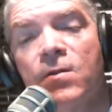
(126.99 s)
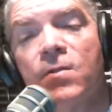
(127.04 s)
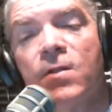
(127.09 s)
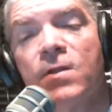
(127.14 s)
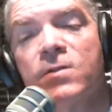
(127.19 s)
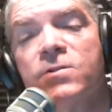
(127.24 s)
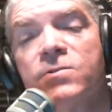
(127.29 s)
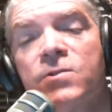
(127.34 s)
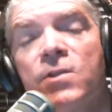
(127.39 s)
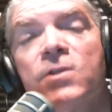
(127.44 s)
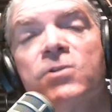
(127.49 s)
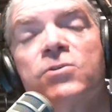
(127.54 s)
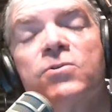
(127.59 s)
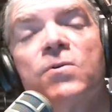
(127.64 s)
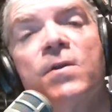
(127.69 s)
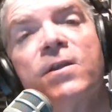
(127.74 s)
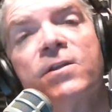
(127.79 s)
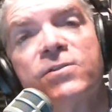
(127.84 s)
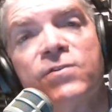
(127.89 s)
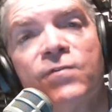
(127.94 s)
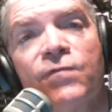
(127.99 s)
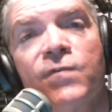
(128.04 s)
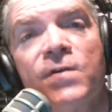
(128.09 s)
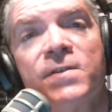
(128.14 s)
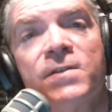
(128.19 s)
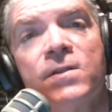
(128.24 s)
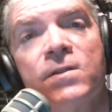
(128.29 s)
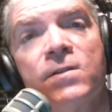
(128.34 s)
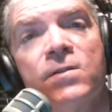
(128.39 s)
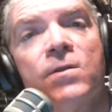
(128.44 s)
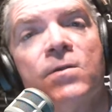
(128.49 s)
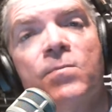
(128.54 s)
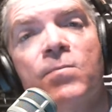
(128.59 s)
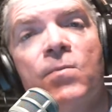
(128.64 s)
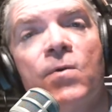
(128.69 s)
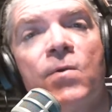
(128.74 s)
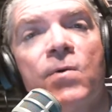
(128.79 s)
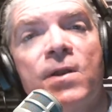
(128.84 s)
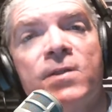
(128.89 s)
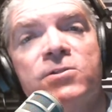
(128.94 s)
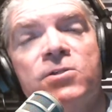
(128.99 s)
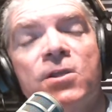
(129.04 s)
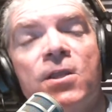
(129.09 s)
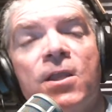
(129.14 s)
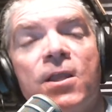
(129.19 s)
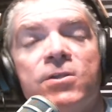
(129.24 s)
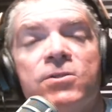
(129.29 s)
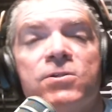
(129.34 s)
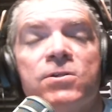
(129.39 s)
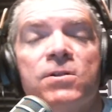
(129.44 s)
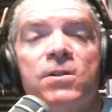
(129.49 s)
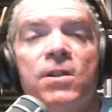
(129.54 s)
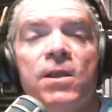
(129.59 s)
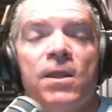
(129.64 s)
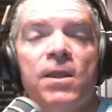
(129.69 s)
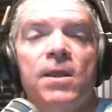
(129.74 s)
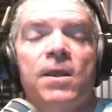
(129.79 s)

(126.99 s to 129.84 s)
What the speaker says: legislature has funded more education.